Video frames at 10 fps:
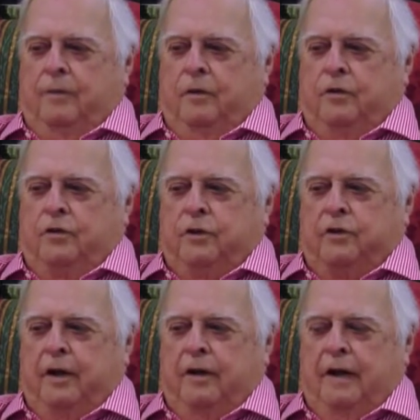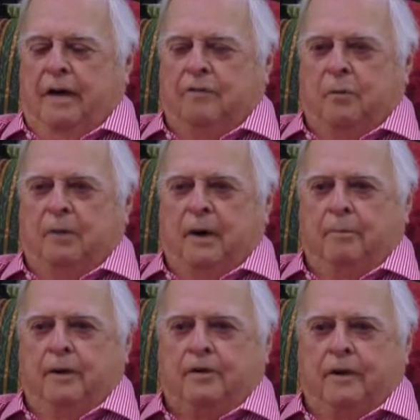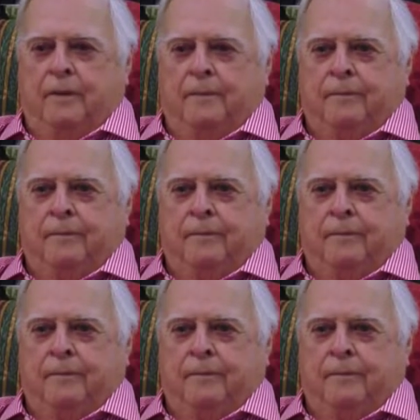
Does she still have her publishing?